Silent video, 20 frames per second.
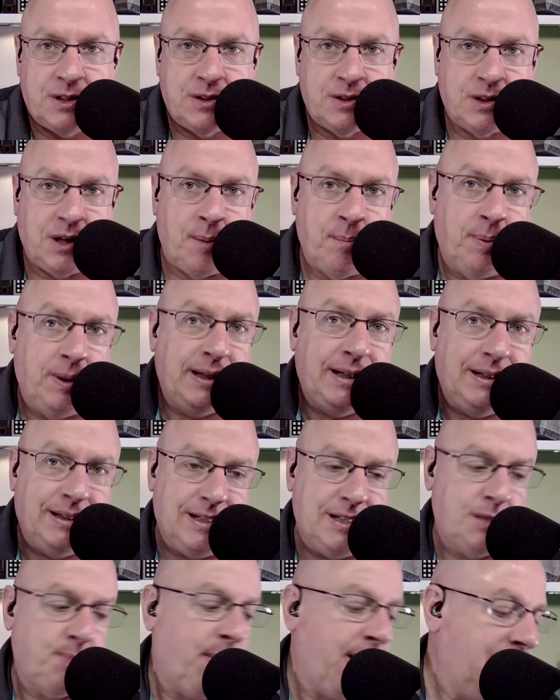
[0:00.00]
completely
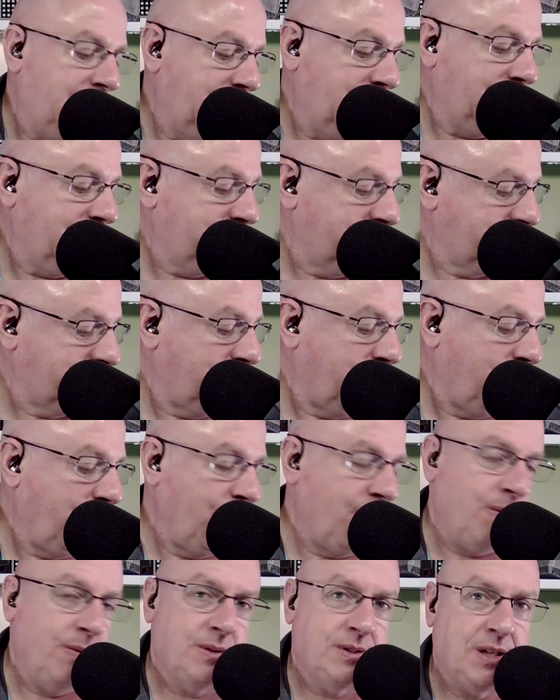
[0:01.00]
spiking.
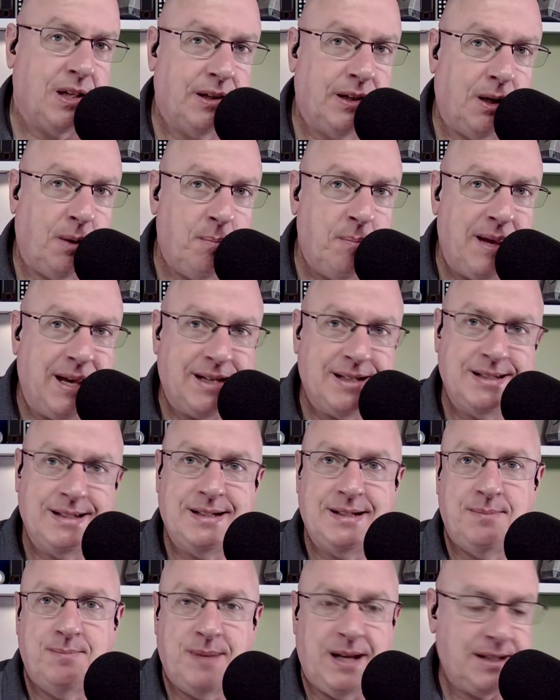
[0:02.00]
So it's a little mixed
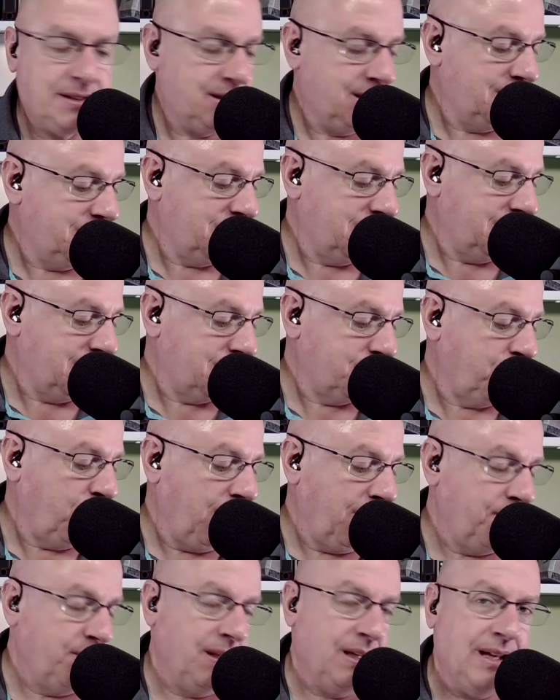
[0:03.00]
message at this
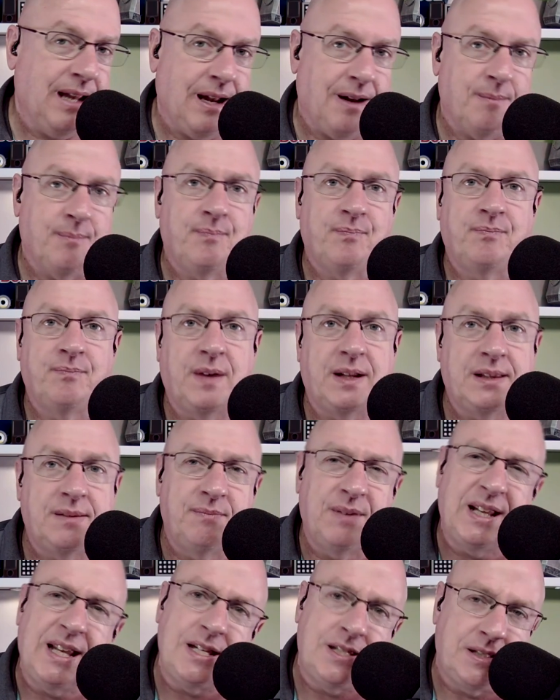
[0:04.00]
point. Is but it, yeah, but,
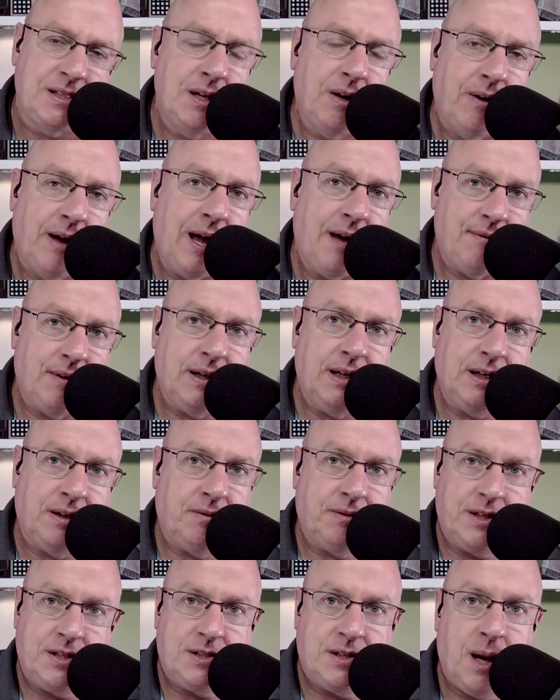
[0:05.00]
but they still have an
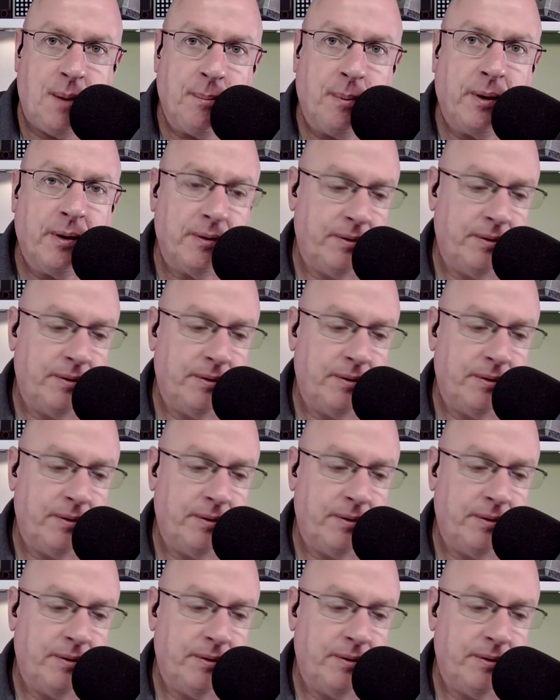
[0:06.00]
increased number